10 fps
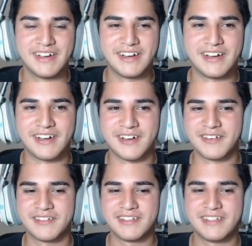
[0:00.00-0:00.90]
Uh oh.
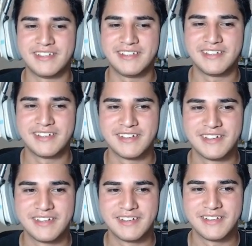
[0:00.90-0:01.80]

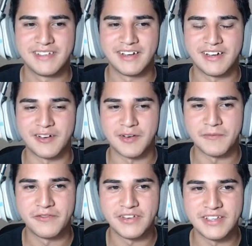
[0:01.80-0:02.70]
Uh oh, I'm
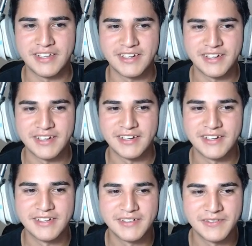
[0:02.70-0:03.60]
feeling a uh,
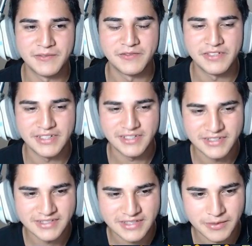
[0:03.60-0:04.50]
I'm feeling
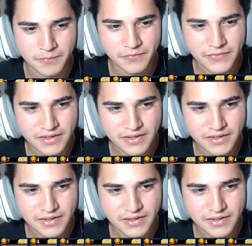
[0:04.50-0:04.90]
some